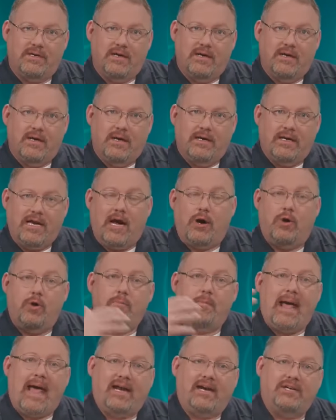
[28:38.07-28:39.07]
Now, who
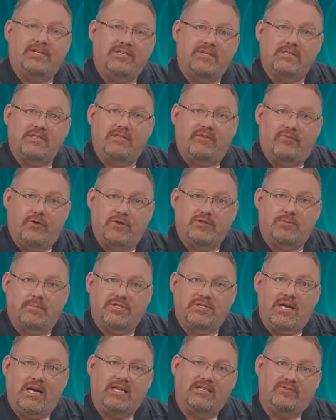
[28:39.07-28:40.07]
manages the virtual
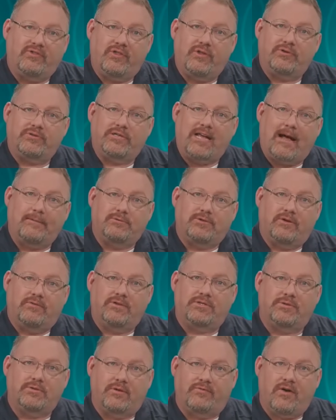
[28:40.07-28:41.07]
machines for those app
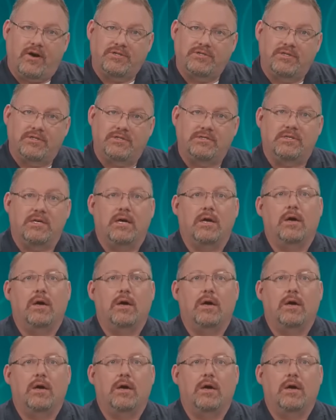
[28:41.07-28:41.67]
services or functions?